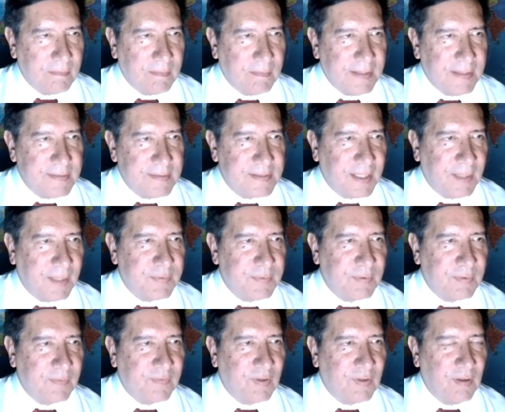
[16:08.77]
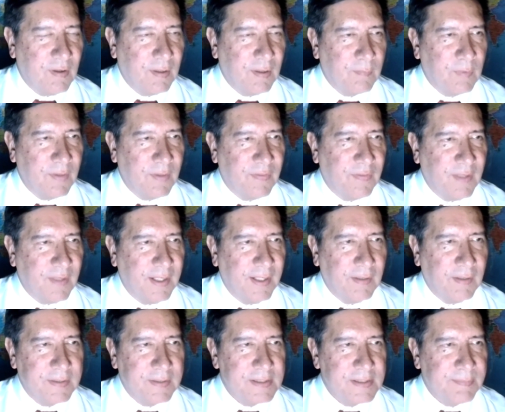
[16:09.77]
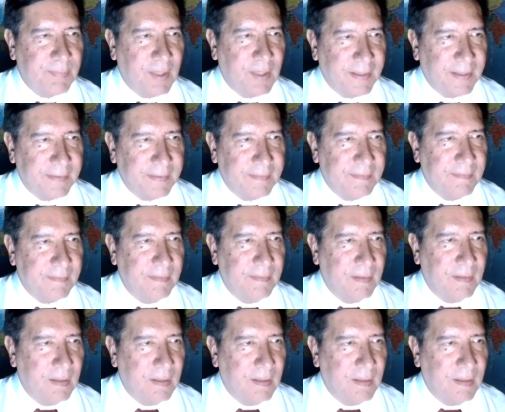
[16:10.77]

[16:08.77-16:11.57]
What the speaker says: He seems to have gone with the Harris Biden,